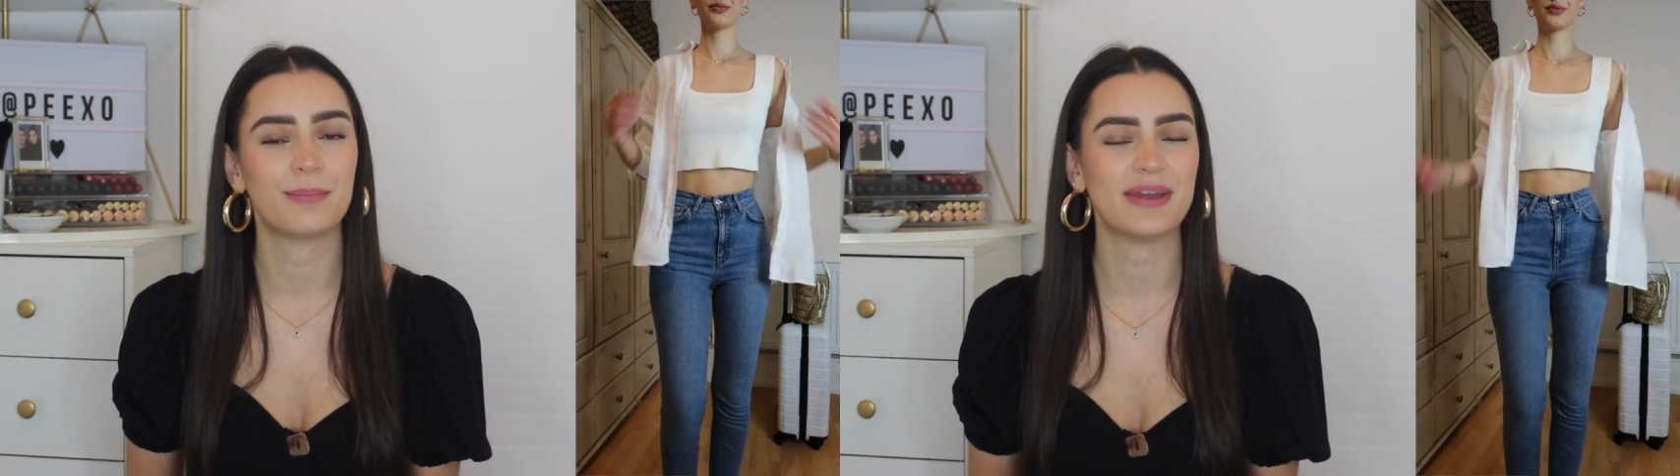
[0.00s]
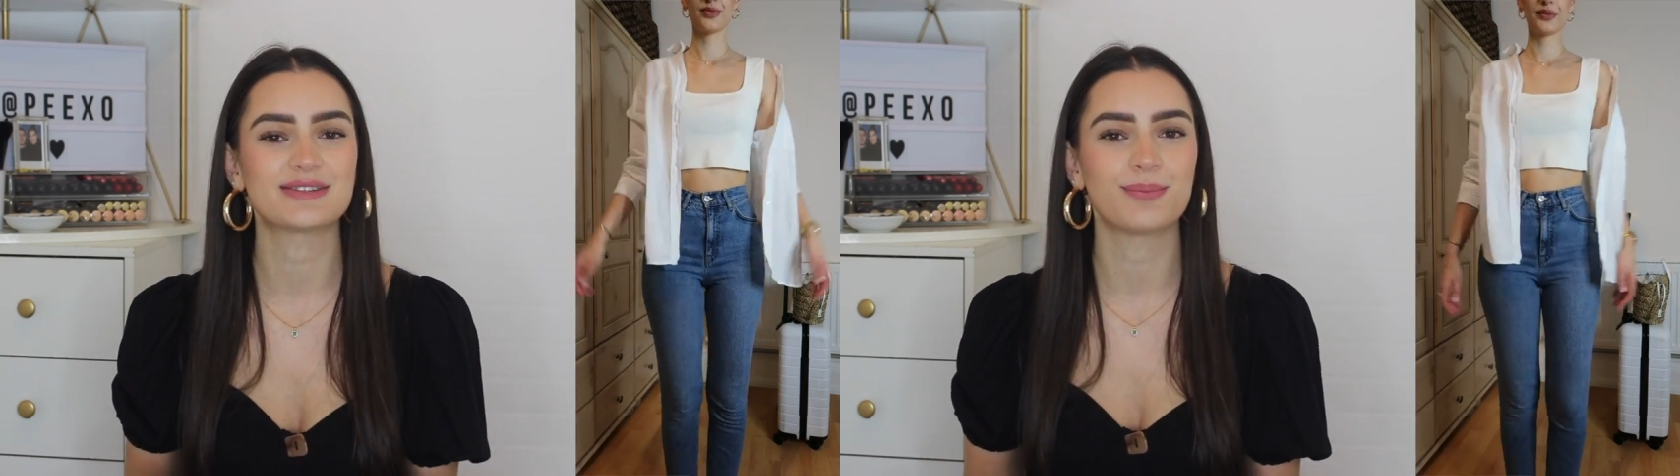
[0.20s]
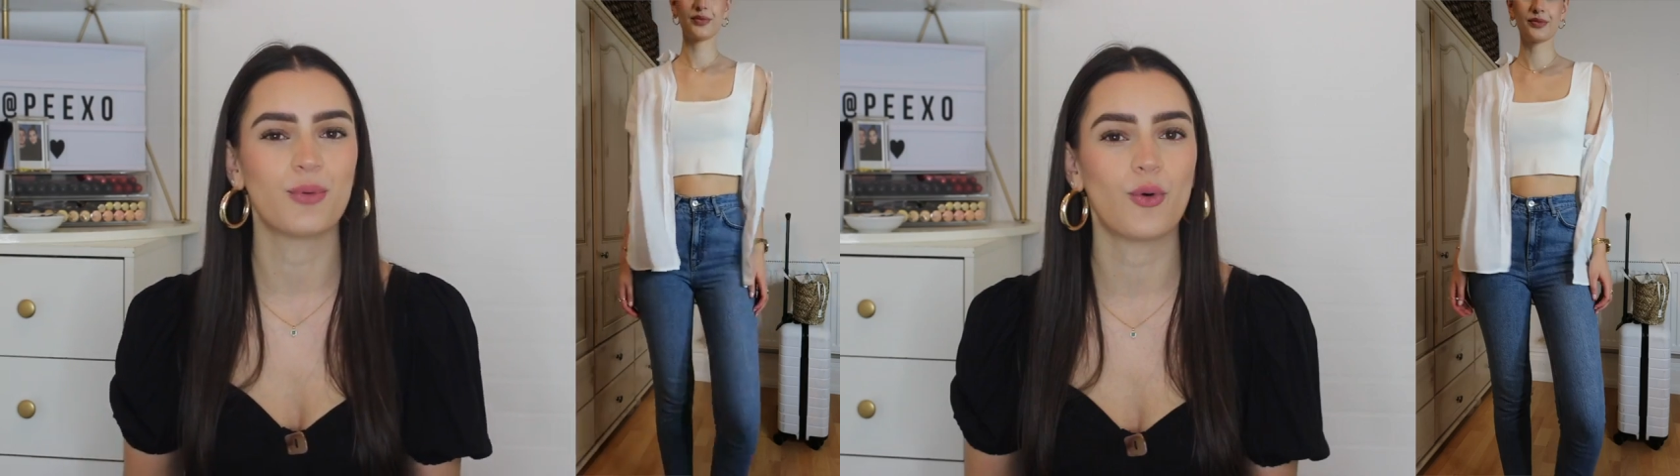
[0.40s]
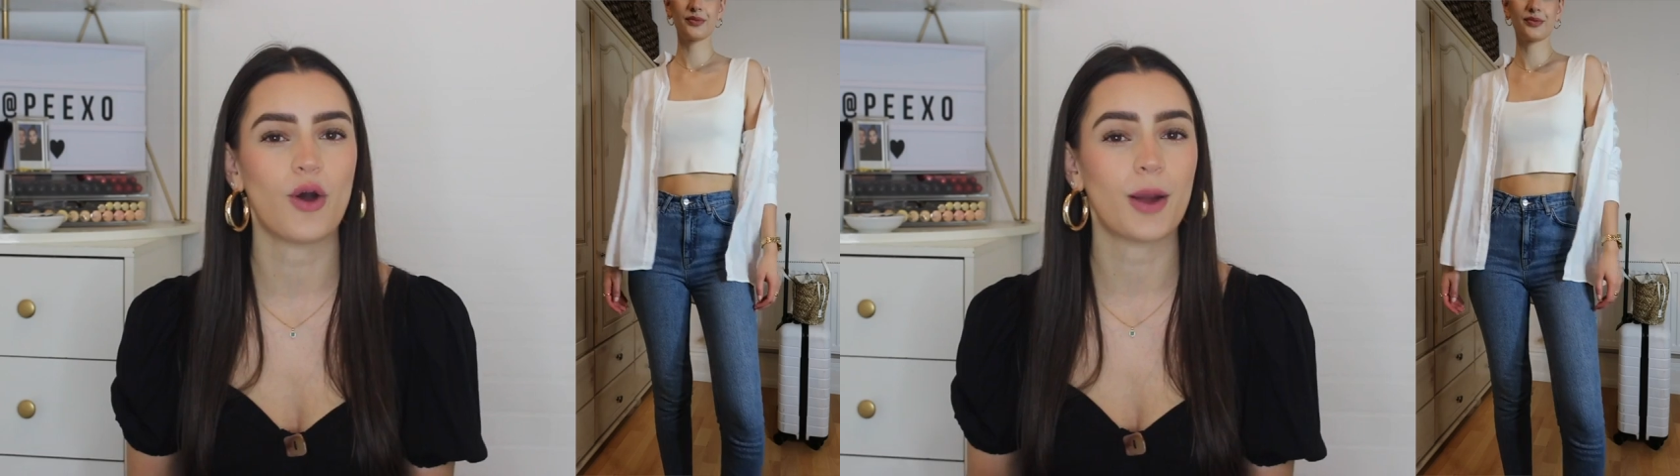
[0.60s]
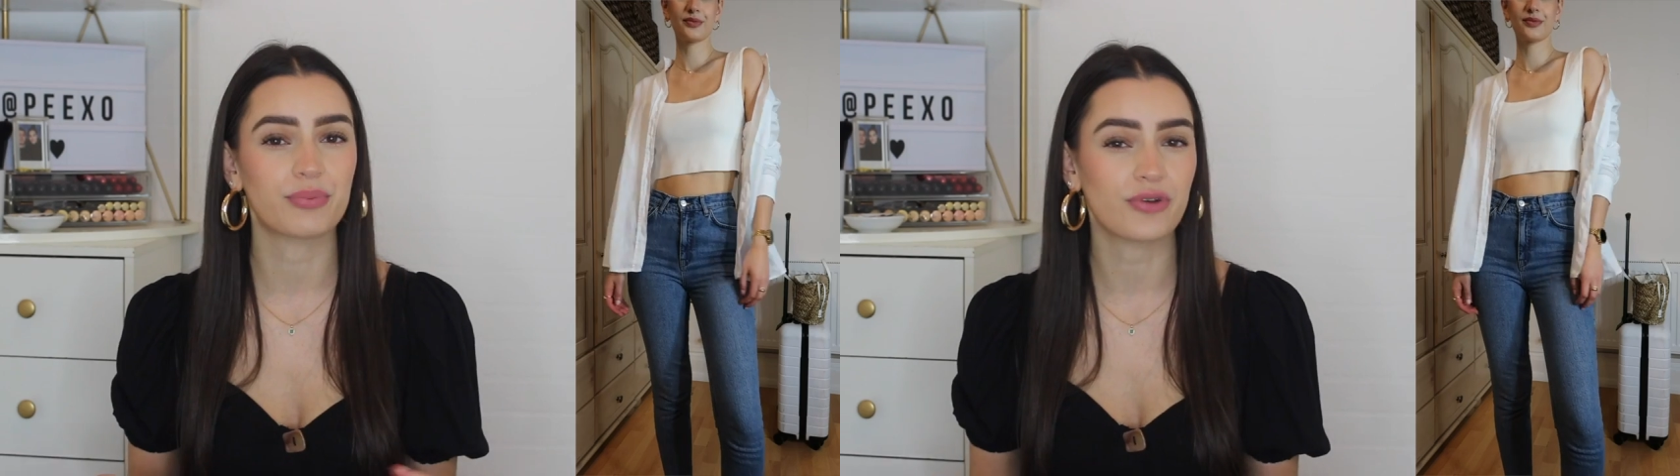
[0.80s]
bit more
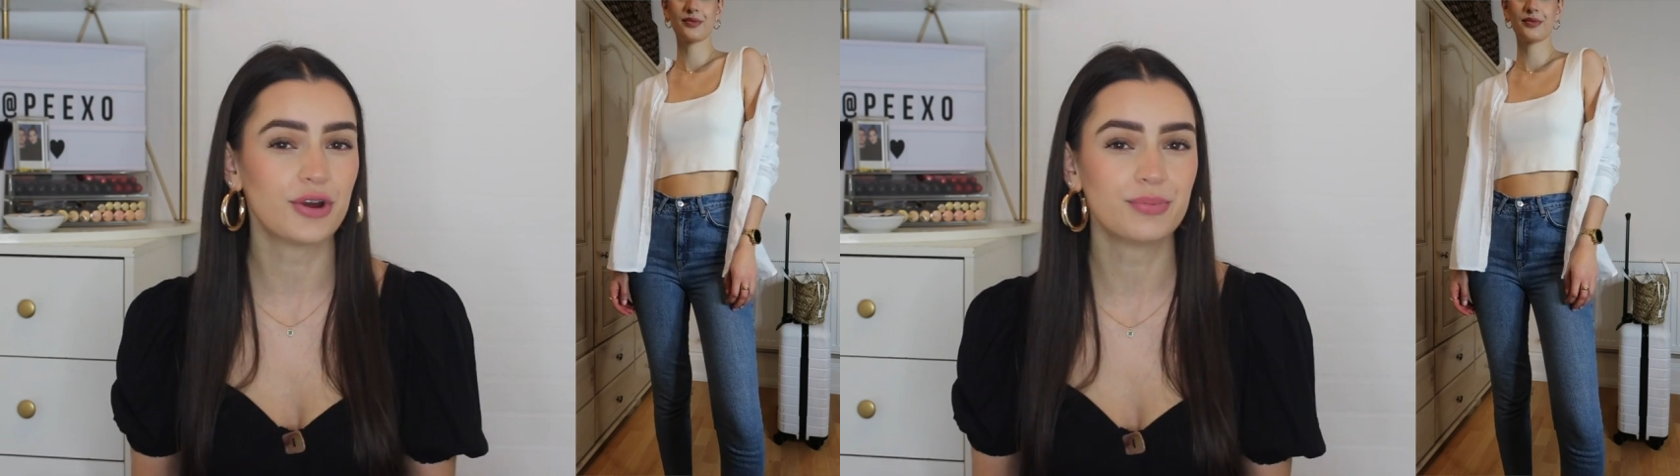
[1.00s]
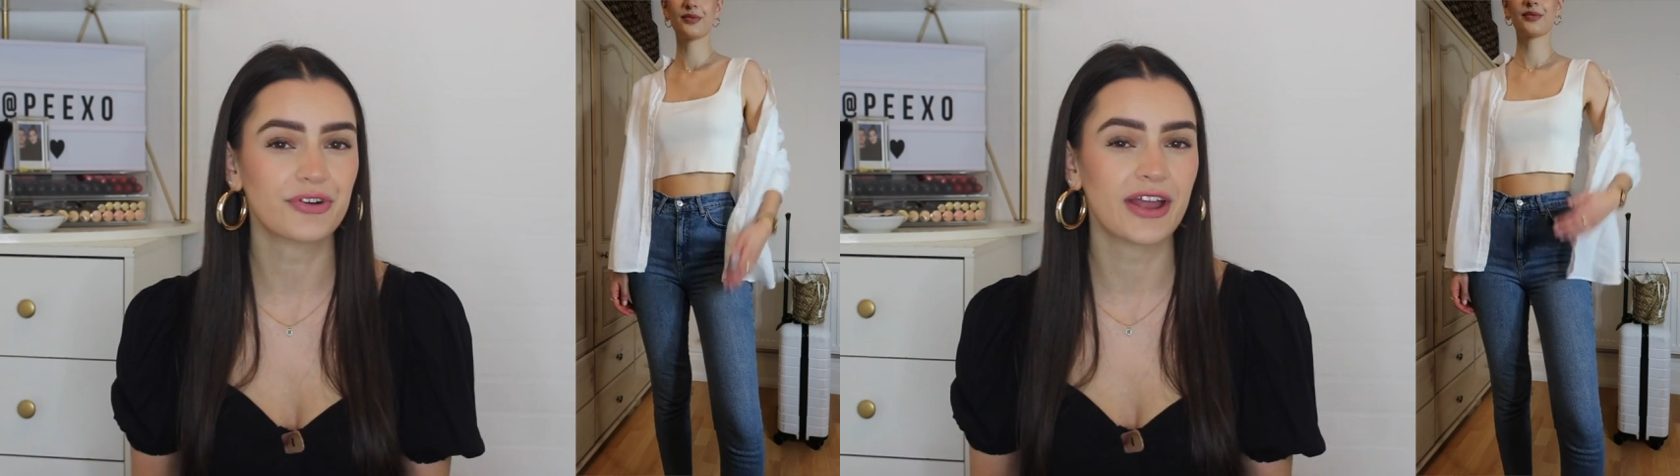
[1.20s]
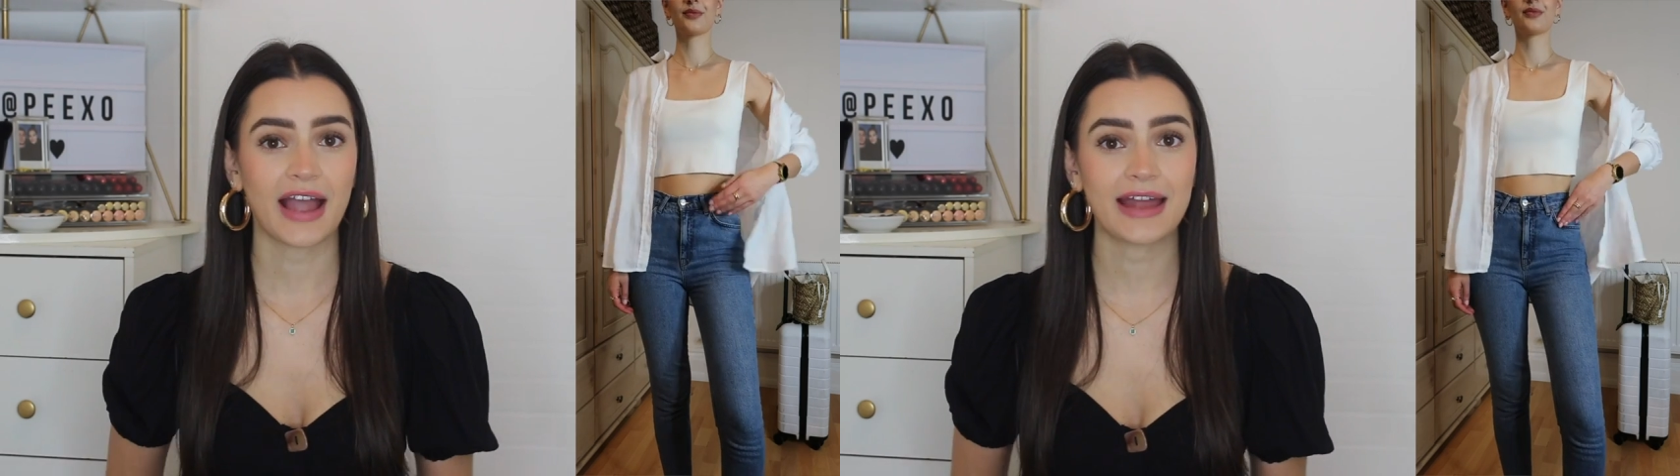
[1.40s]
appropriate